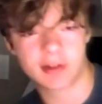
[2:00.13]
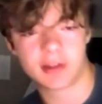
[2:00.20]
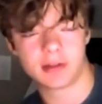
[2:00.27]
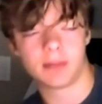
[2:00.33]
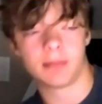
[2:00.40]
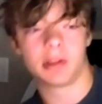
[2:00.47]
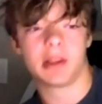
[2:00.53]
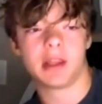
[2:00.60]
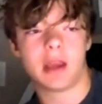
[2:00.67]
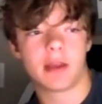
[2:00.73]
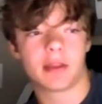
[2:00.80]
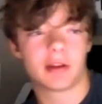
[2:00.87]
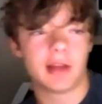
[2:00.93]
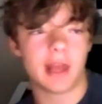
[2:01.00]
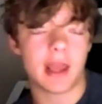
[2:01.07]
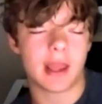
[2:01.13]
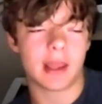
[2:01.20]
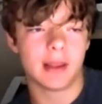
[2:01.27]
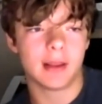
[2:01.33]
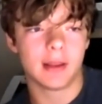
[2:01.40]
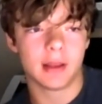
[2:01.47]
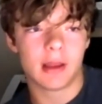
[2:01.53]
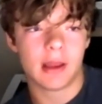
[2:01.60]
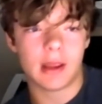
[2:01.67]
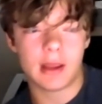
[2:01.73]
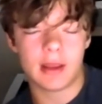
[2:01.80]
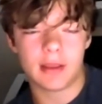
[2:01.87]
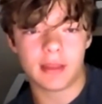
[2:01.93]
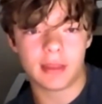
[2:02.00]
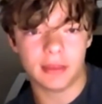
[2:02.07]
to someone the other day
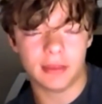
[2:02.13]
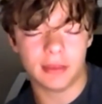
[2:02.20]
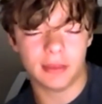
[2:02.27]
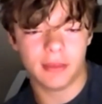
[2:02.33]
and